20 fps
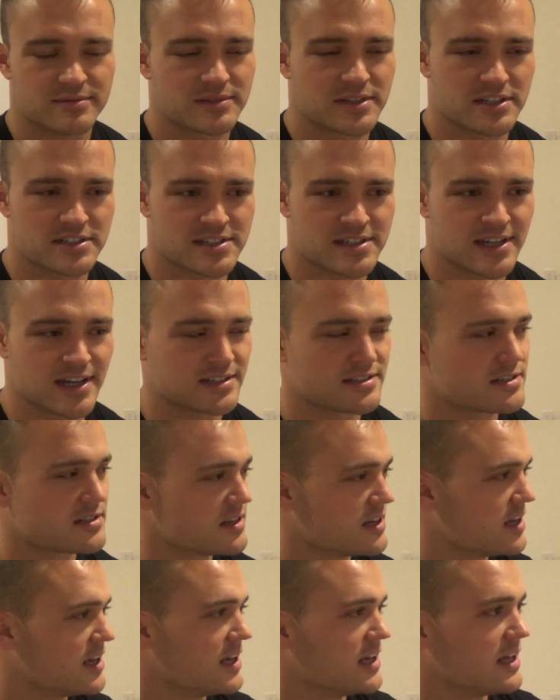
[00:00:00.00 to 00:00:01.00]
Because that's
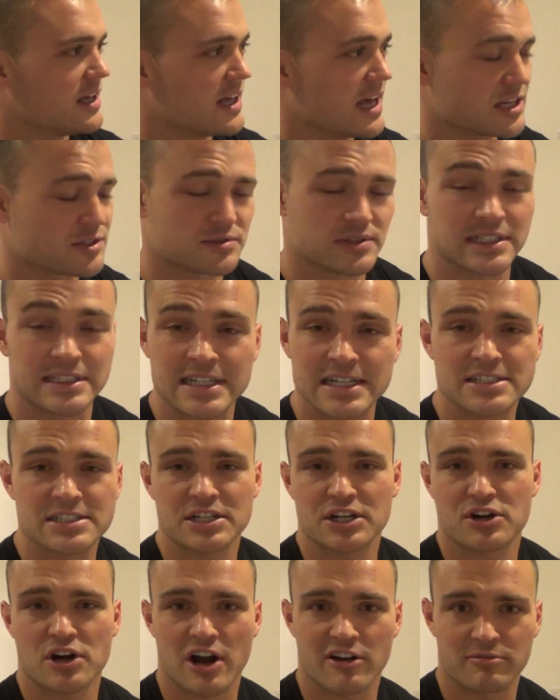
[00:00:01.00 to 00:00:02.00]
what they teach
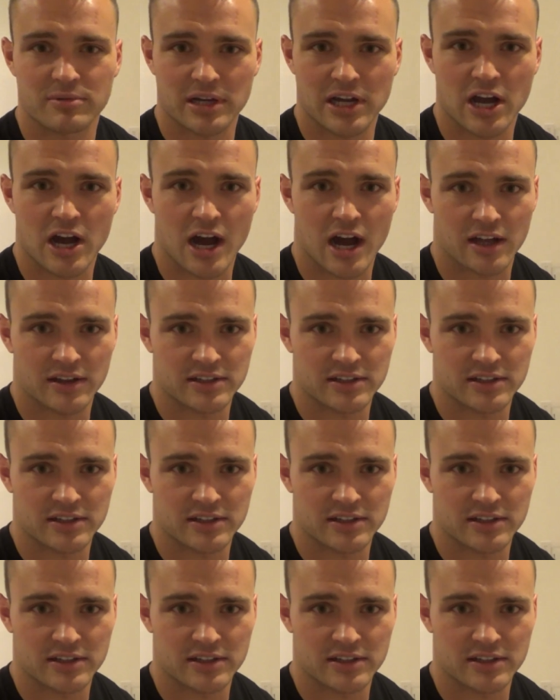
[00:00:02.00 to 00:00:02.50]
in Krav Maga.